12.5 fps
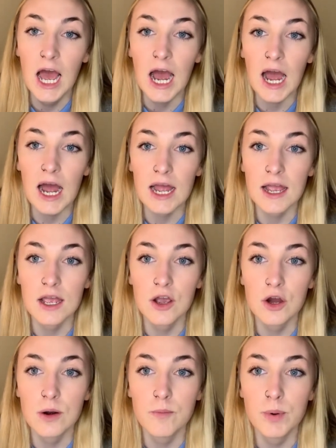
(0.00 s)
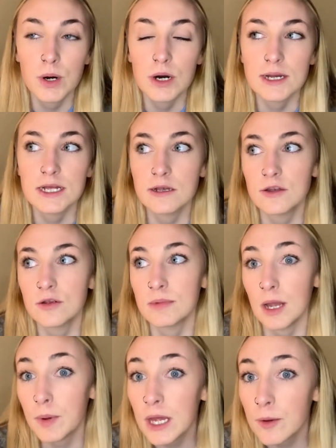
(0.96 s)
I could have put into my
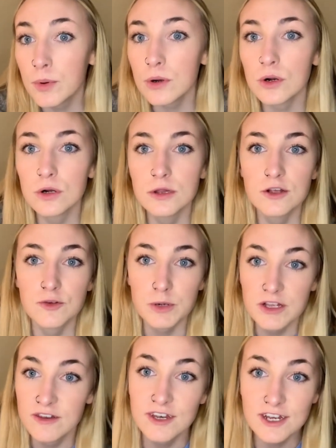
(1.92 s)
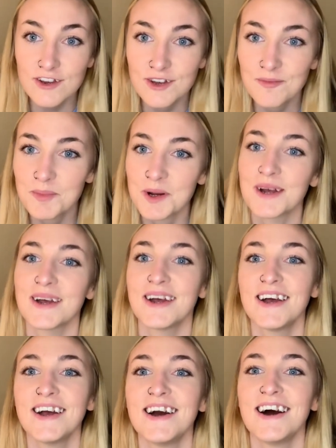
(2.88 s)
paper or in this presentation, but
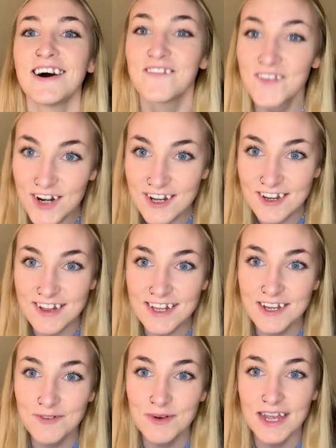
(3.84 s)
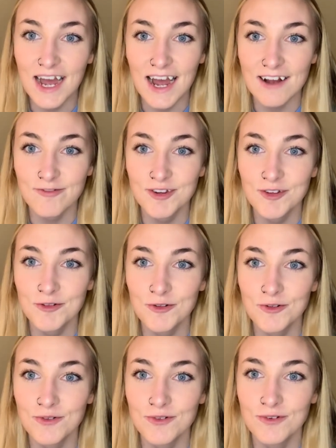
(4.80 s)
unfortunately we have
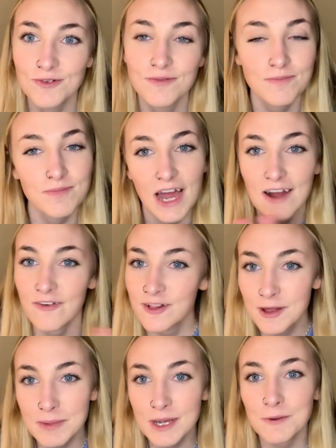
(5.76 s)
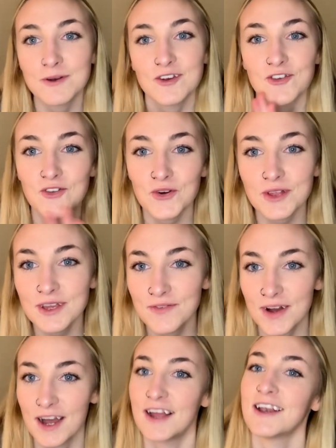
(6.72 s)
to have a limit, which is totally fine.